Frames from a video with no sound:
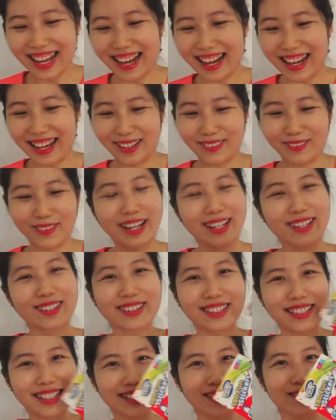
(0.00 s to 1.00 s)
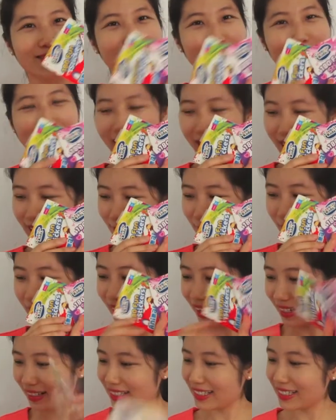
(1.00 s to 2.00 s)
I got these from
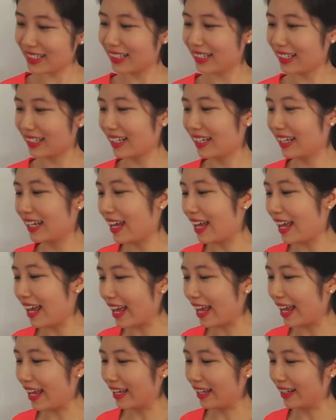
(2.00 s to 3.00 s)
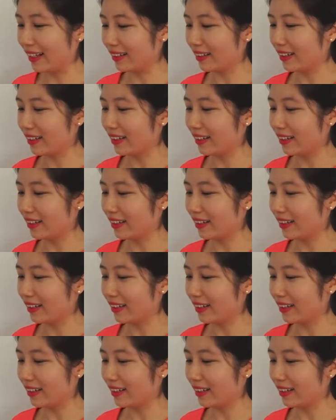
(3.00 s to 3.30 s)
Kmart, and